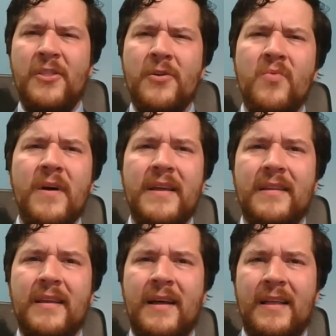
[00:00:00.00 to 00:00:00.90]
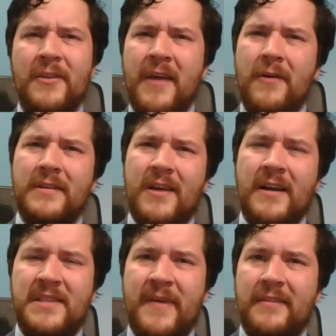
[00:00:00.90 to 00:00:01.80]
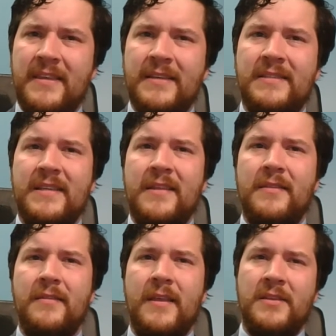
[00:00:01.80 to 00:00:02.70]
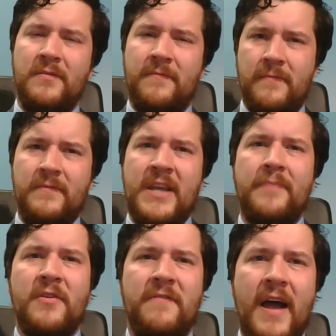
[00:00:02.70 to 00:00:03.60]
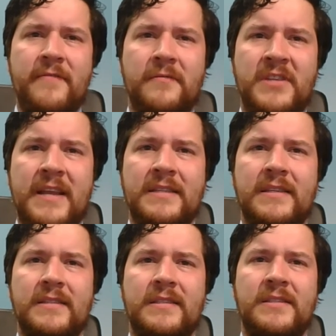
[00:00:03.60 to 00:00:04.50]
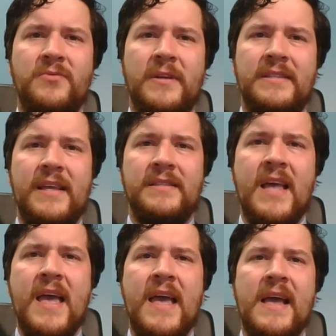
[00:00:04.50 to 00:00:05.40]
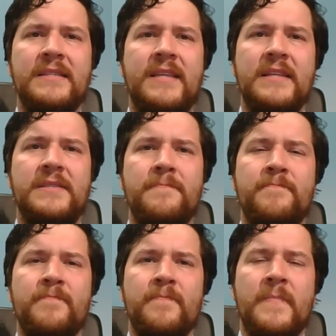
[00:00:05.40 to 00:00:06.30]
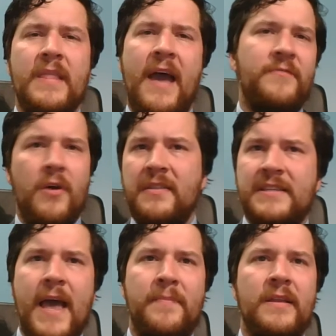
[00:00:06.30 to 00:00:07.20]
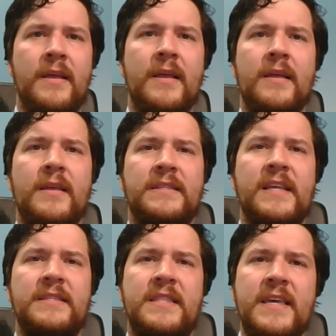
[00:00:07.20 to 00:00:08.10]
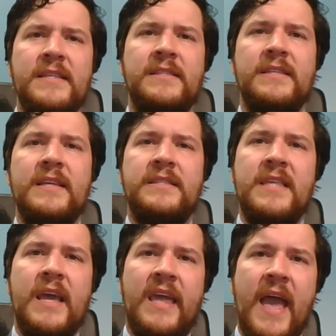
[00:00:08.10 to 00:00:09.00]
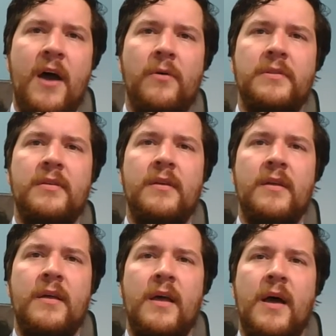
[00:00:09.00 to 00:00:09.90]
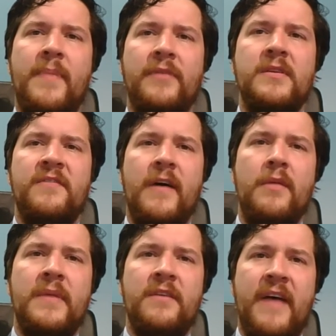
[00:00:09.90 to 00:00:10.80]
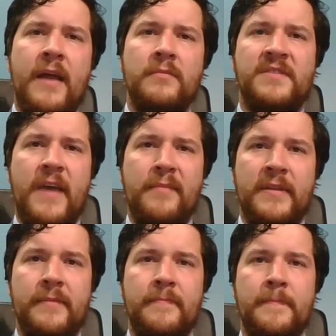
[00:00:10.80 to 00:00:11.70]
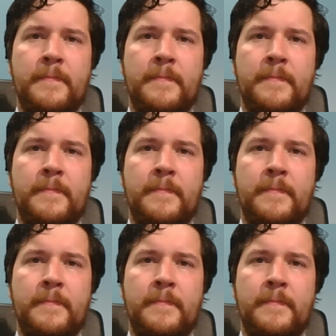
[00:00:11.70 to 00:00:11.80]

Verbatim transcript: Look what look how it talks about this in, in chapter 5 of Genesis. This is what it says. It says, after all this happened, it says, This is the account about the development of Adam's family.